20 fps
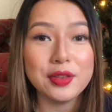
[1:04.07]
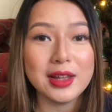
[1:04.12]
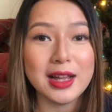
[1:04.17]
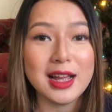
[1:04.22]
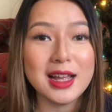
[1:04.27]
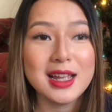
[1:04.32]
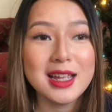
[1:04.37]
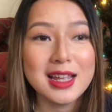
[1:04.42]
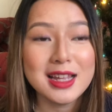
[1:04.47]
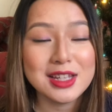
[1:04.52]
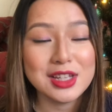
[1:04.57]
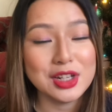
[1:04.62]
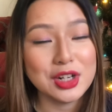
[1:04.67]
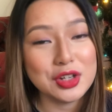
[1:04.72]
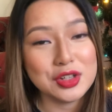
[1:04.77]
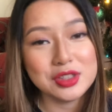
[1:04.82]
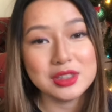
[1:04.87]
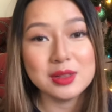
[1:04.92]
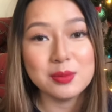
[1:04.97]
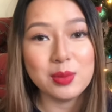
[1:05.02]
that, you know,
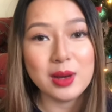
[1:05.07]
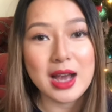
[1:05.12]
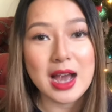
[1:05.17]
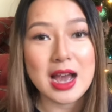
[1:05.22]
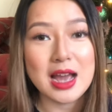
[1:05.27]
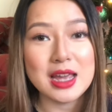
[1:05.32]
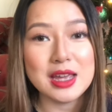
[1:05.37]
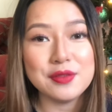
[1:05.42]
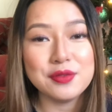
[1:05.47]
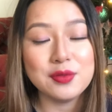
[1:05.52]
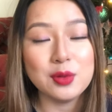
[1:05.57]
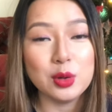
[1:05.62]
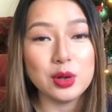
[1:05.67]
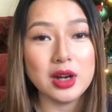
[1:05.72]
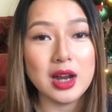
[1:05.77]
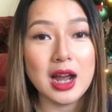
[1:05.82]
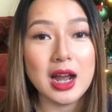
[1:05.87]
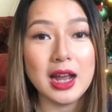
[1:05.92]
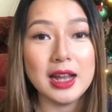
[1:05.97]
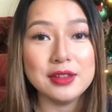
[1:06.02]
you can buy
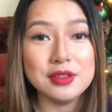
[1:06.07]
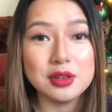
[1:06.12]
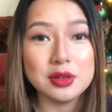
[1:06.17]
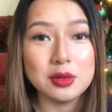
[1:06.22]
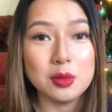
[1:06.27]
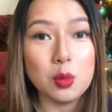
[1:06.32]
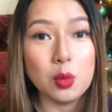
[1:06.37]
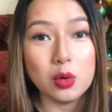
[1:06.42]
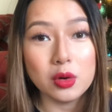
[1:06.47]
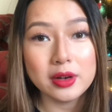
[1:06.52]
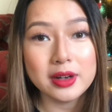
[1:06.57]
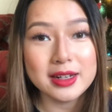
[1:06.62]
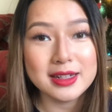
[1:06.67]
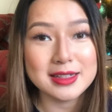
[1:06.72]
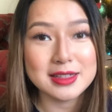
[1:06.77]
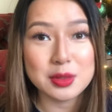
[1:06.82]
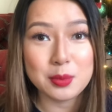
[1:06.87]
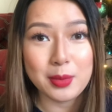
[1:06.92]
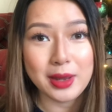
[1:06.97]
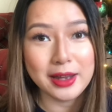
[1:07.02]
for either or. It
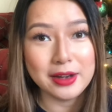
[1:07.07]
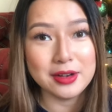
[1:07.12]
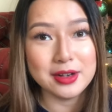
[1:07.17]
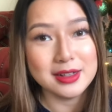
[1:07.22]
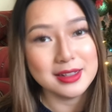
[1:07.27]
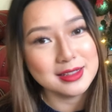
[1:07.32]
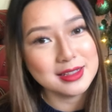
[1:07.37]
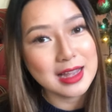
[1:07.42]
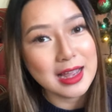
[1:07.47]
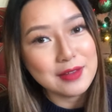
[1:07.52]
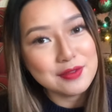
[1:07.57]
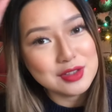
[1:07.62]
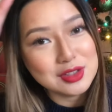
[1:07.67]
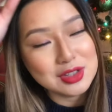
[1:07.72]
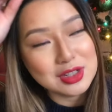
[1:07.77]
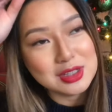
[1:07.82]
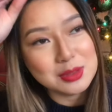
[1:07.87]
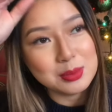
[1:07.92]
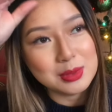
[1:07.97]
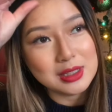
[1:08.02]
doesn't matter. It doesn't have to
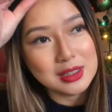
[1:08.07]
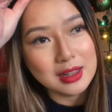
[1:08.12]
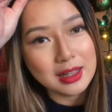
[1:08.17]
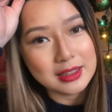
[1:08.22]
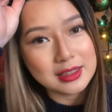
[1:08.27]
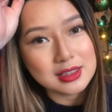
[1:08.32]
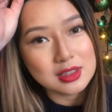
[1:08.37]
just be like